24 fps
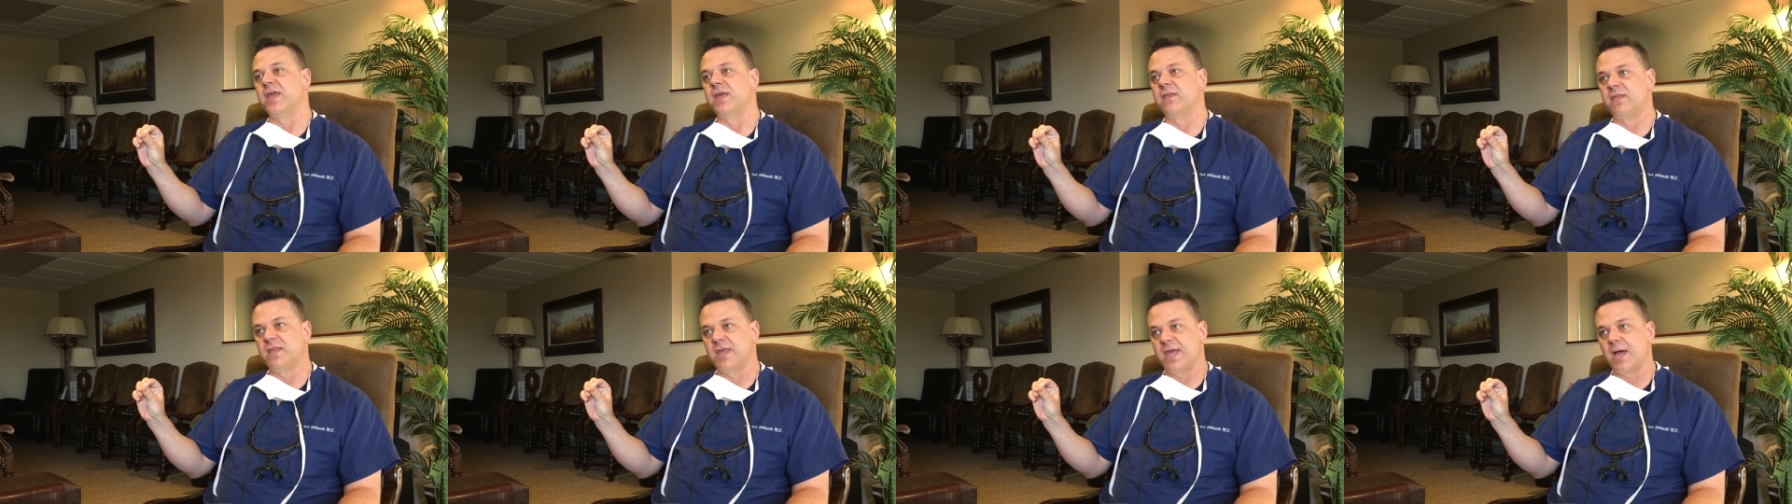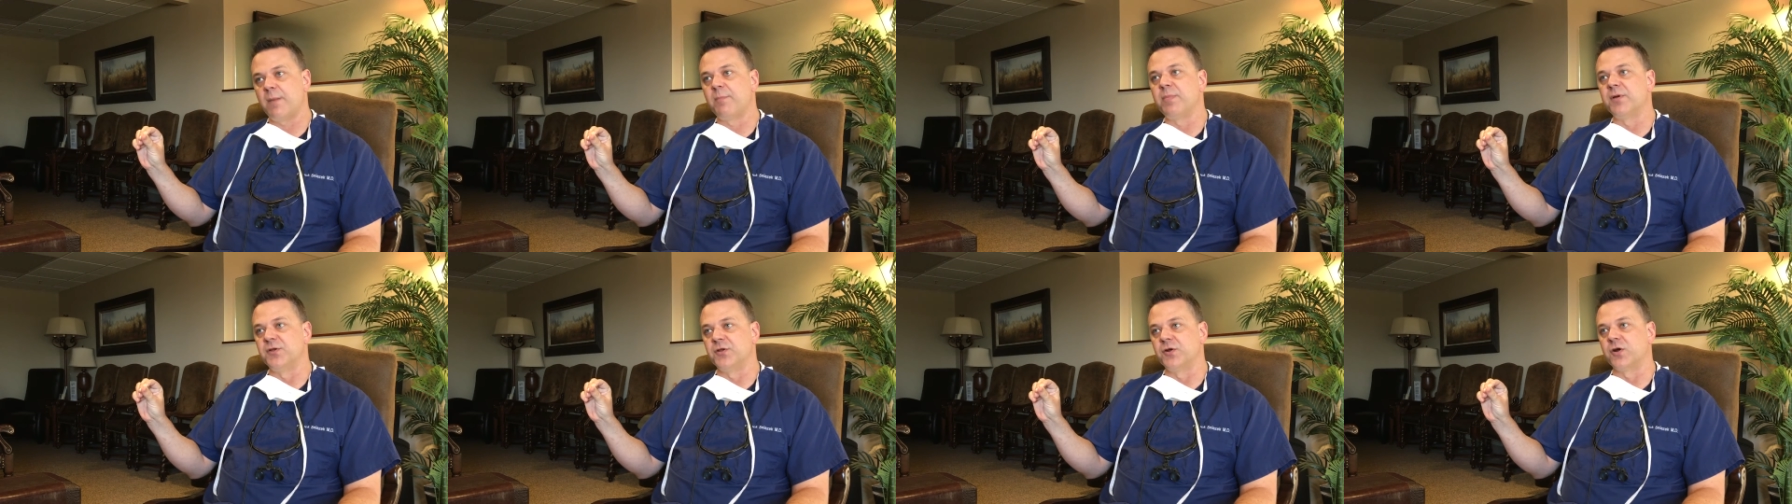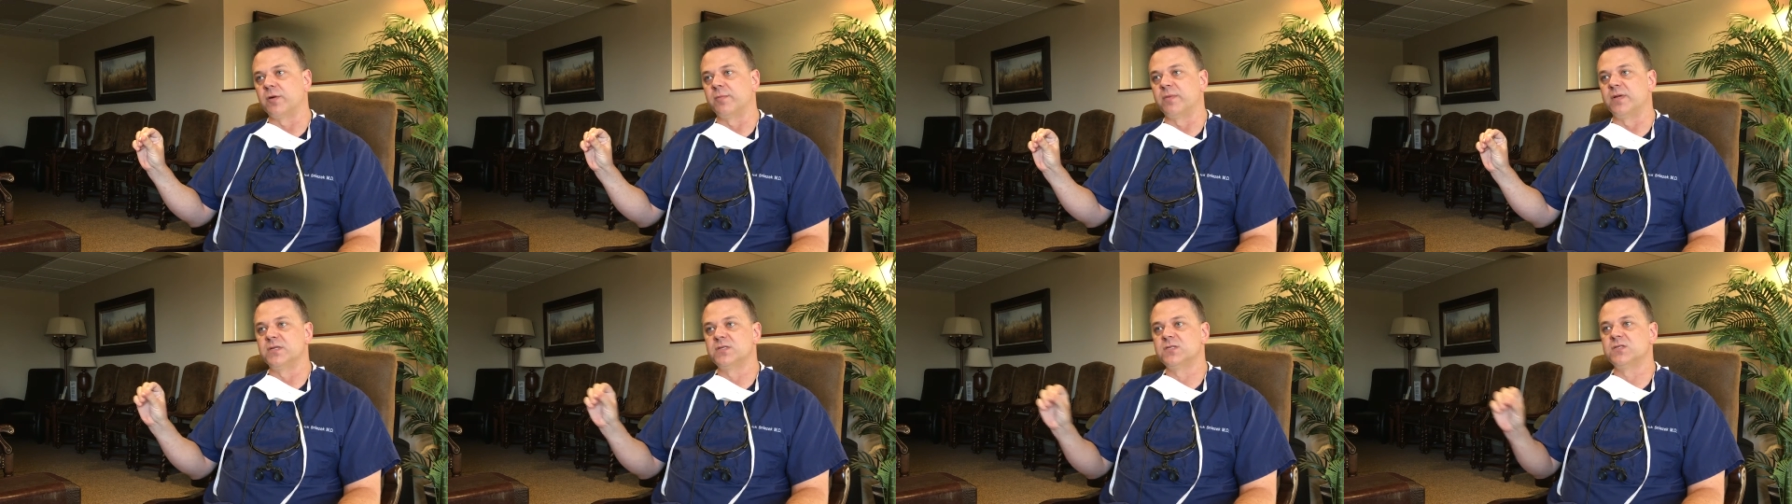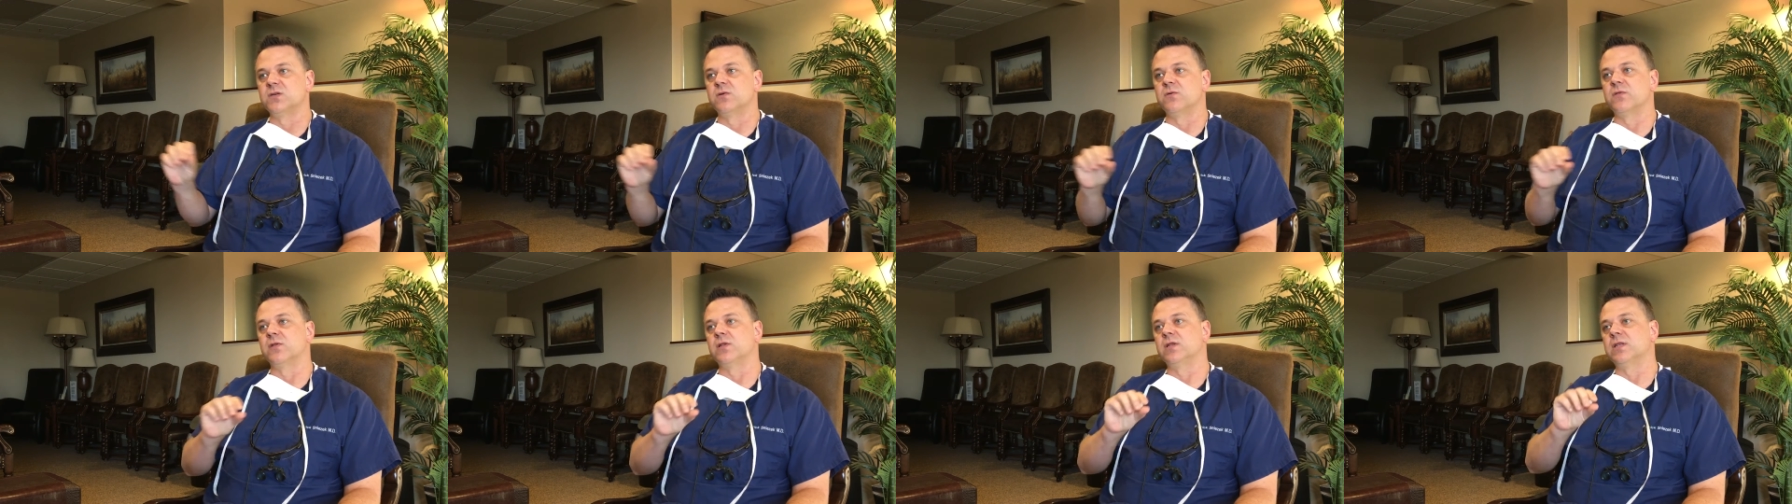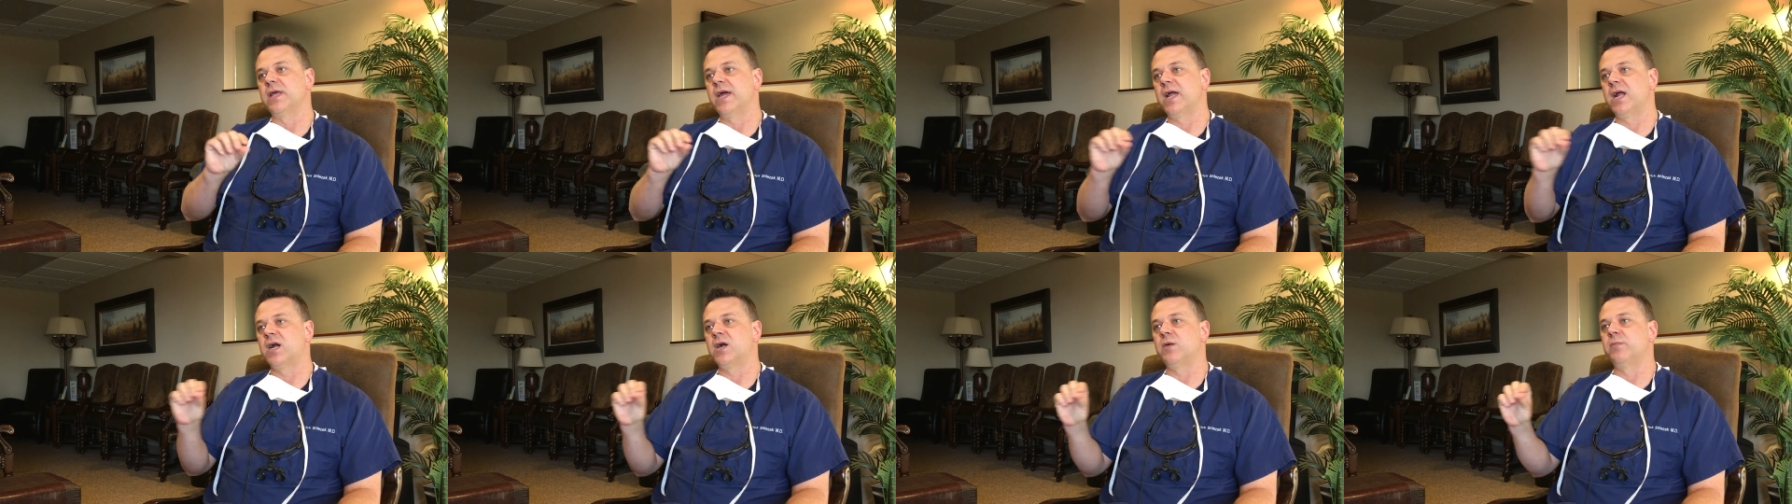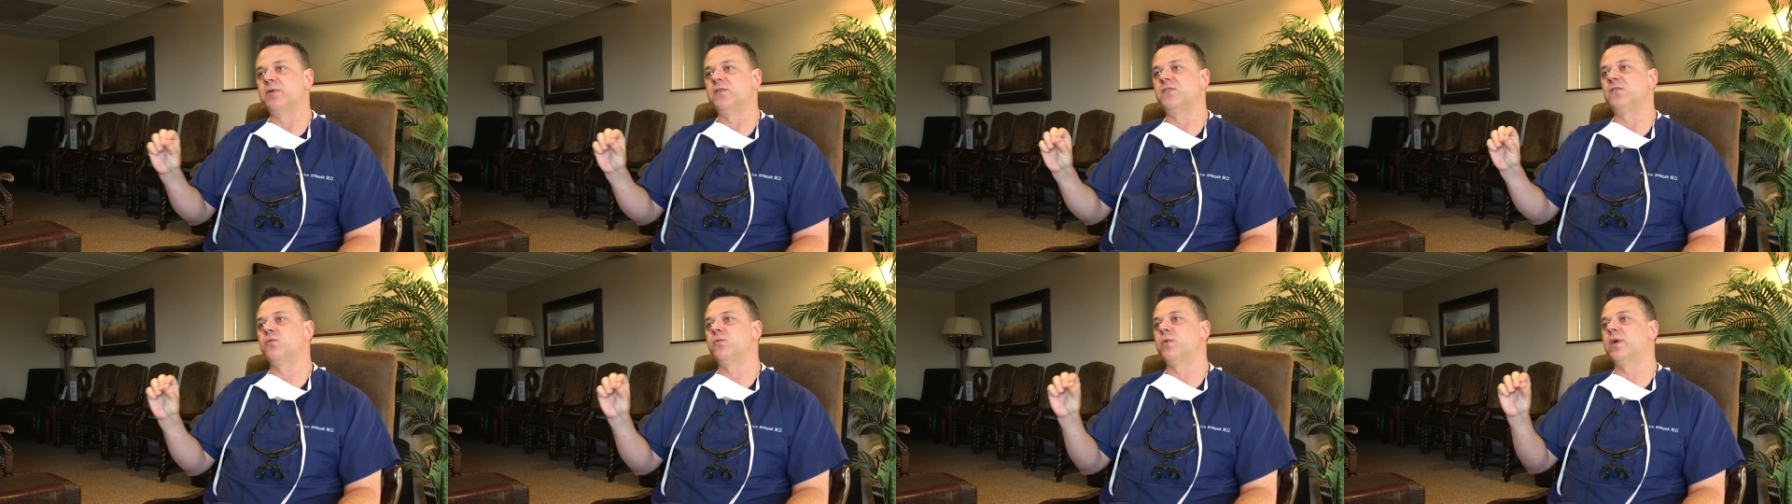in the epidermis, so the layer
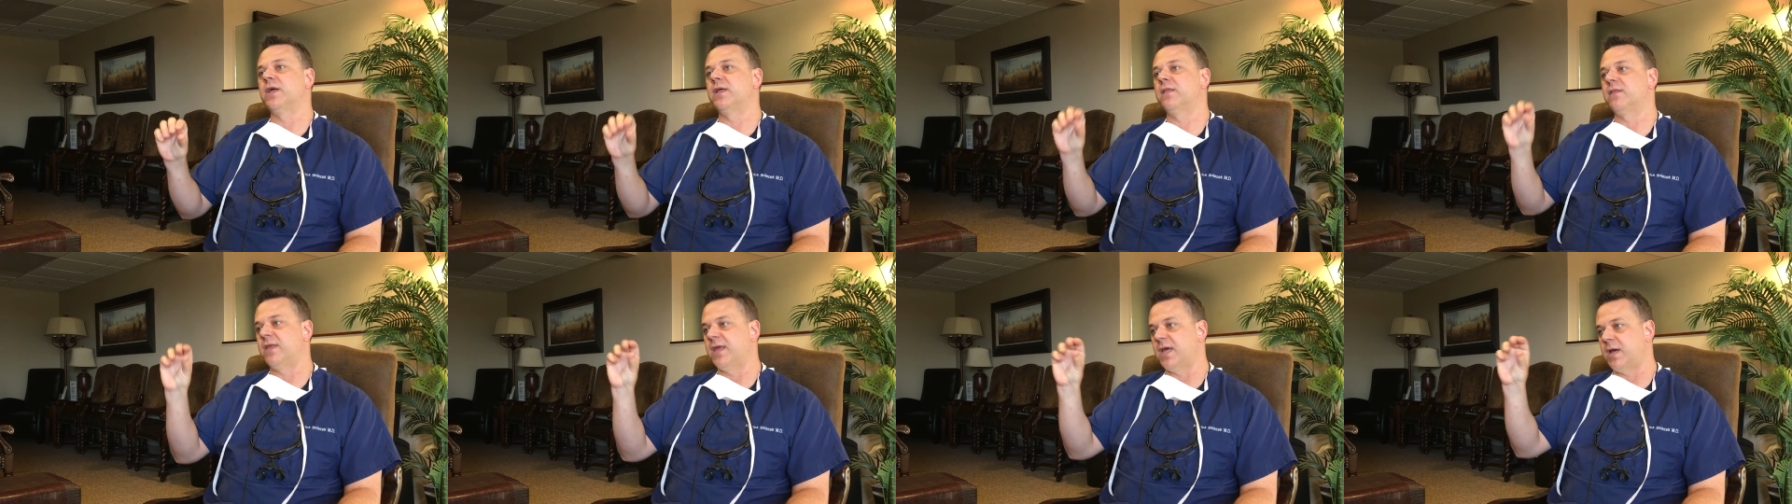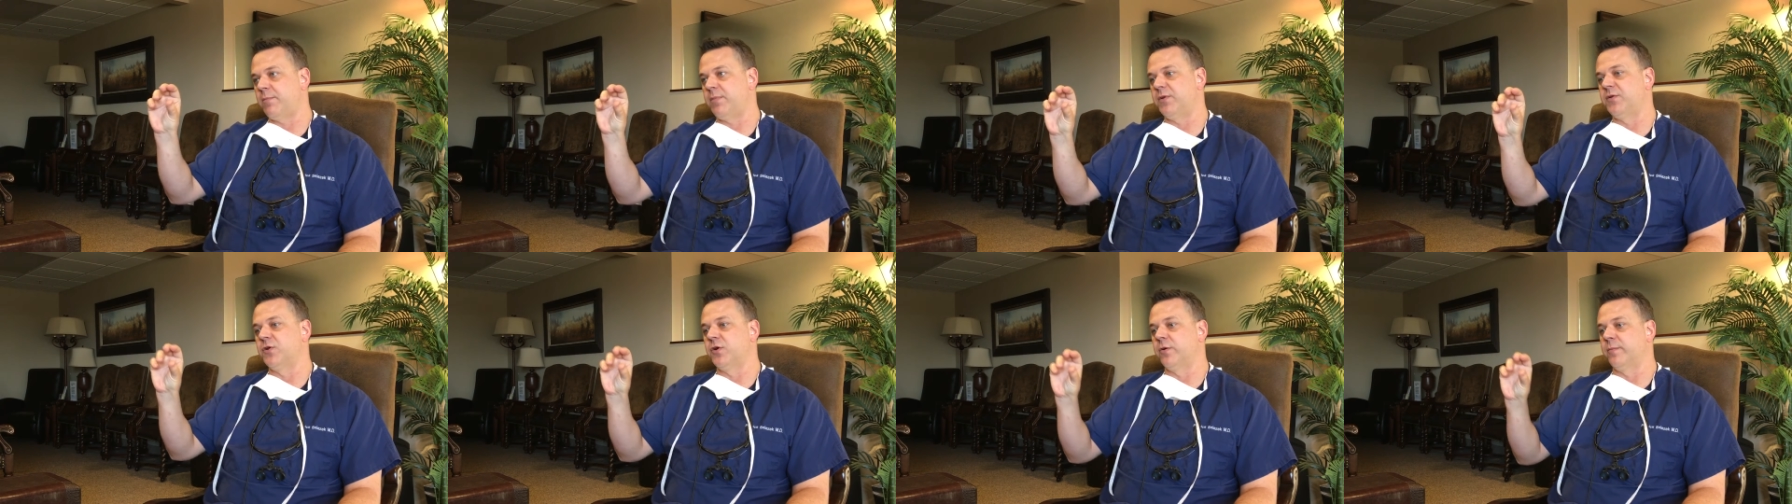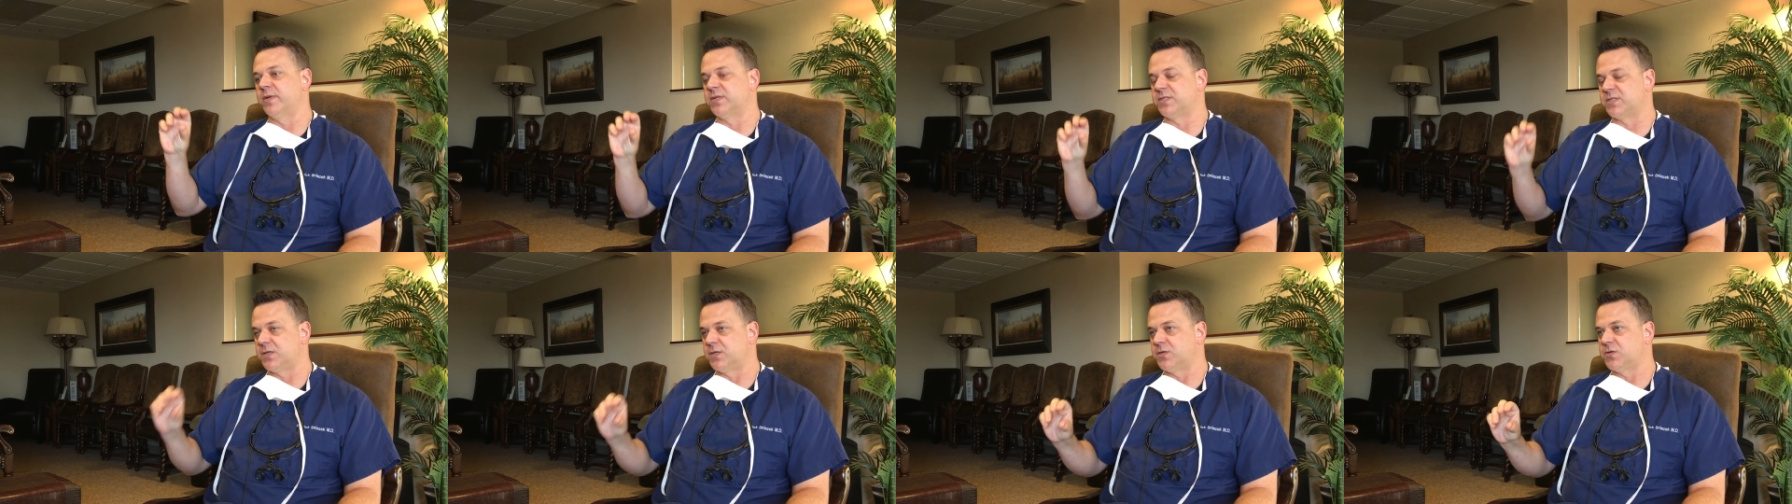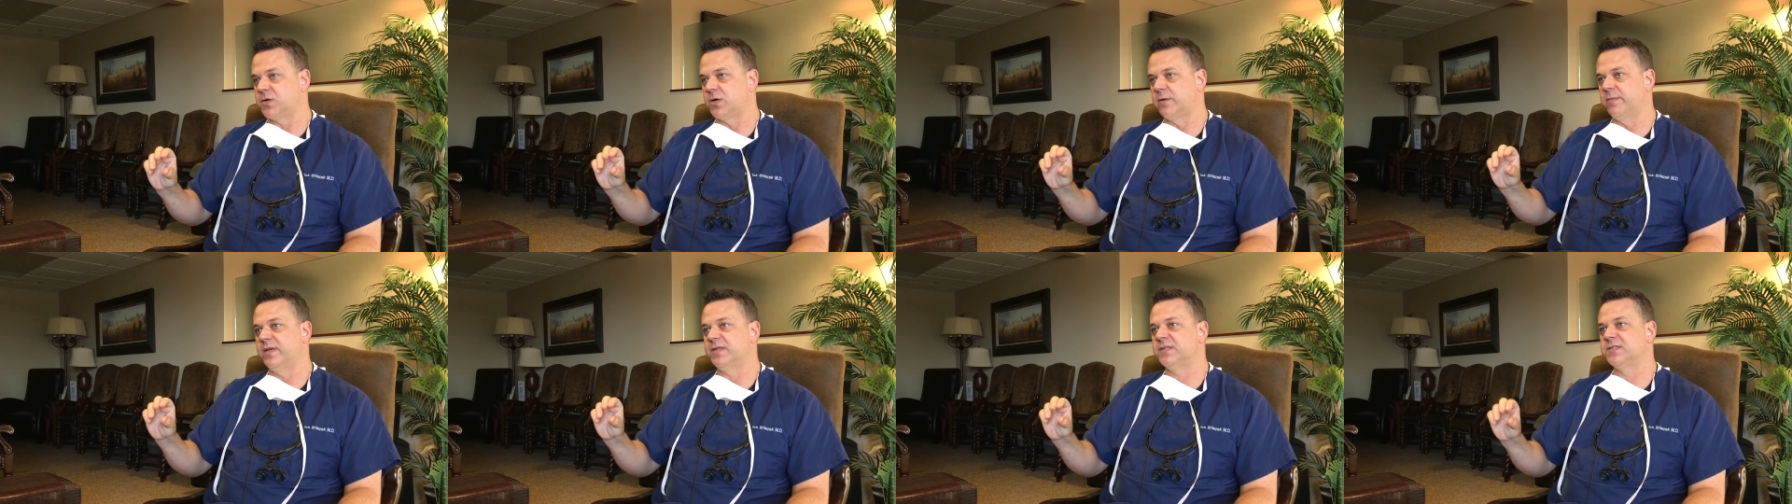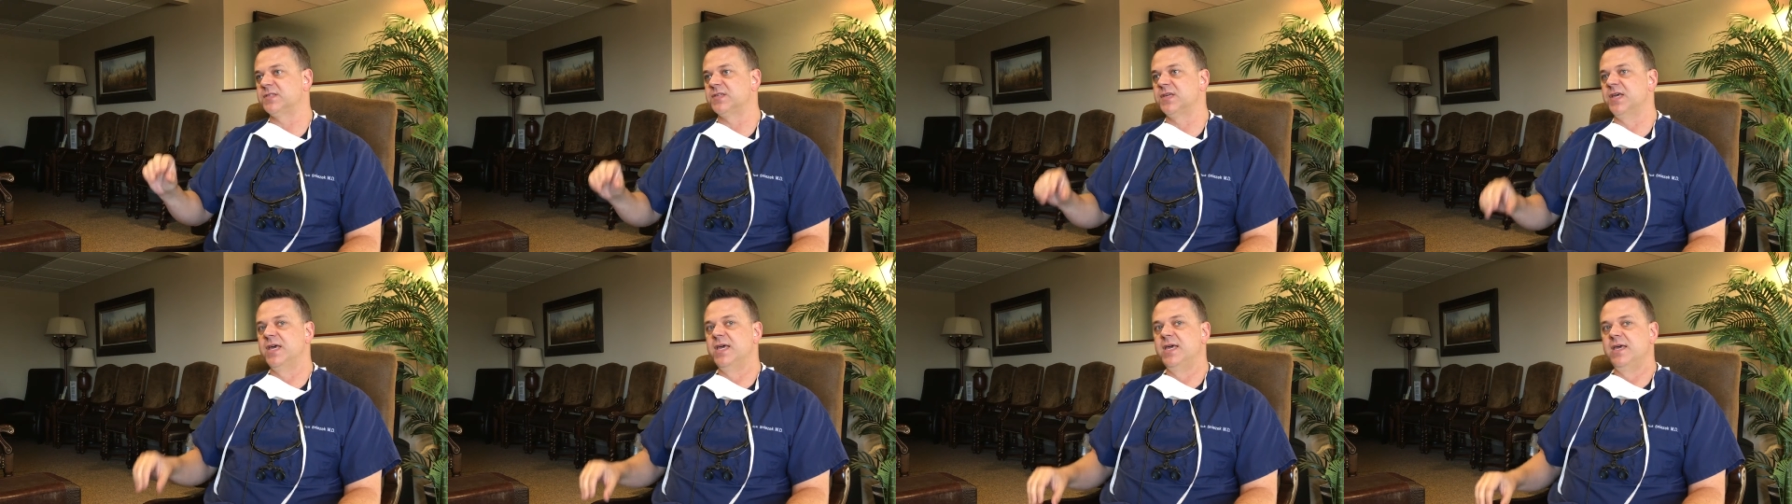between the epidermis and dermis